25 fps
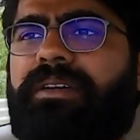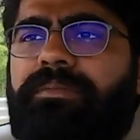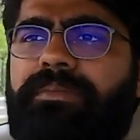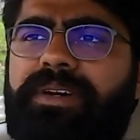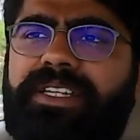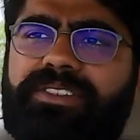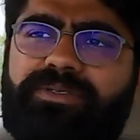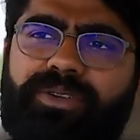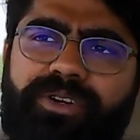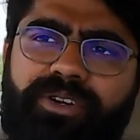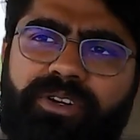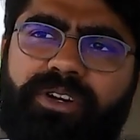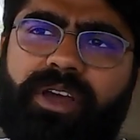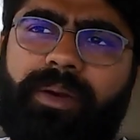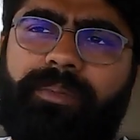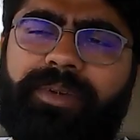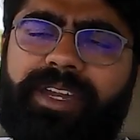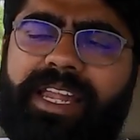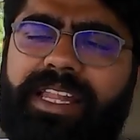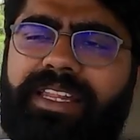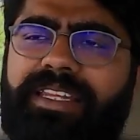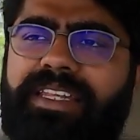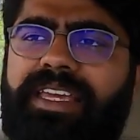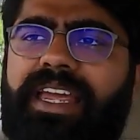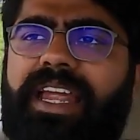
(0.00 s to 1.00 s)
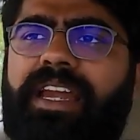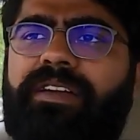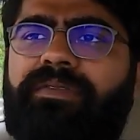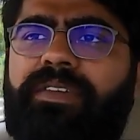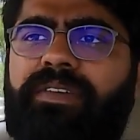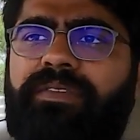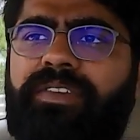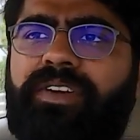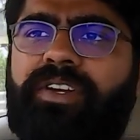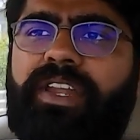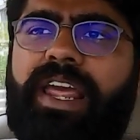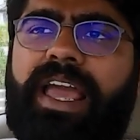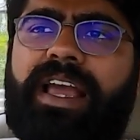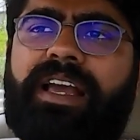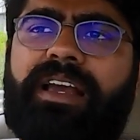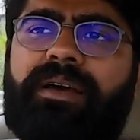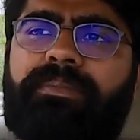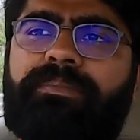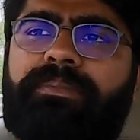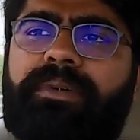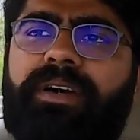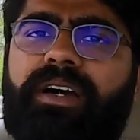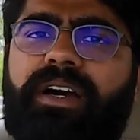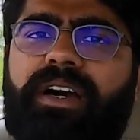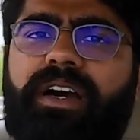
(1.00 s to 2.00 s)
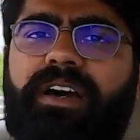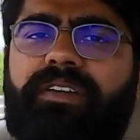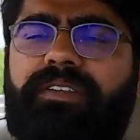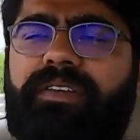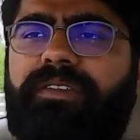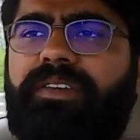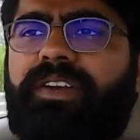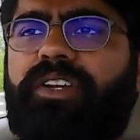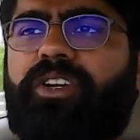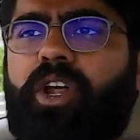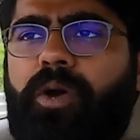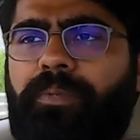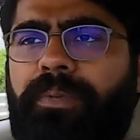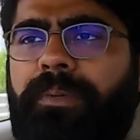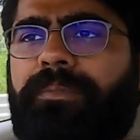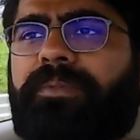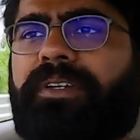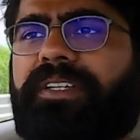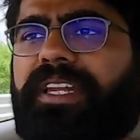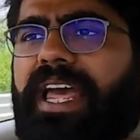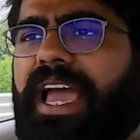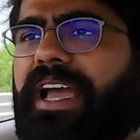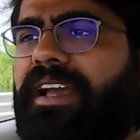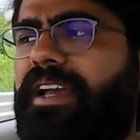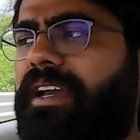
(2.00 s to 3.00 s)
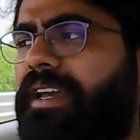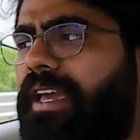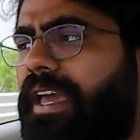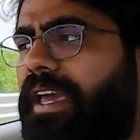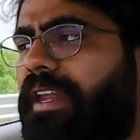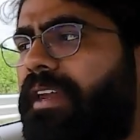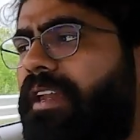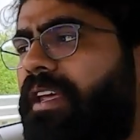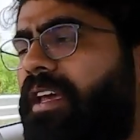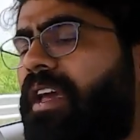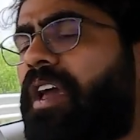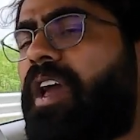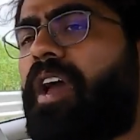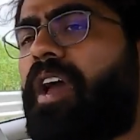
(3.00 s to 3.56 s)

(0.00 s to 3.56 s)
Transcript: number is going to come in at the end when we when we top up the tank again.